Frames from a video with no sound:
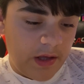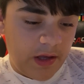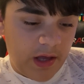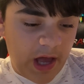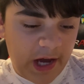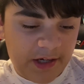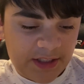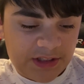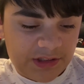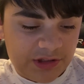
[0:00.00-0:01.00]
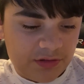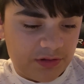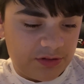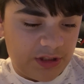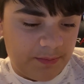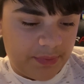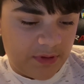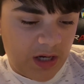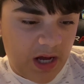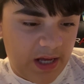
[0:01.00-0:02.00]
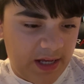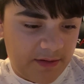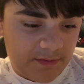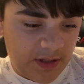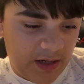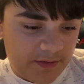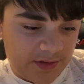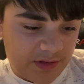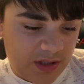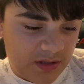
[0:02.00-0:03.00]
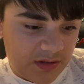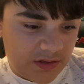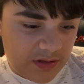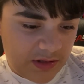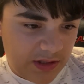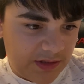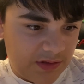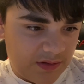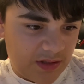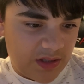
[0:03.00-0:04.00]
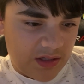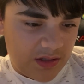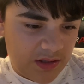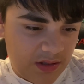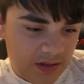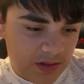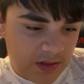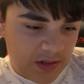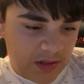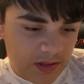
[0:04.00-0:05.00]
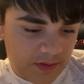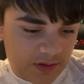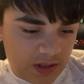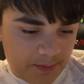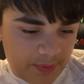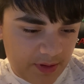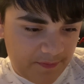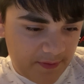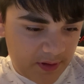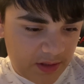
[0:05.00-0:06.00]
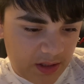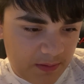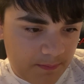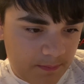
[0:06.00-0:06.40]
I liked to doodle jump a lot when I was little. This is a pretty fun game.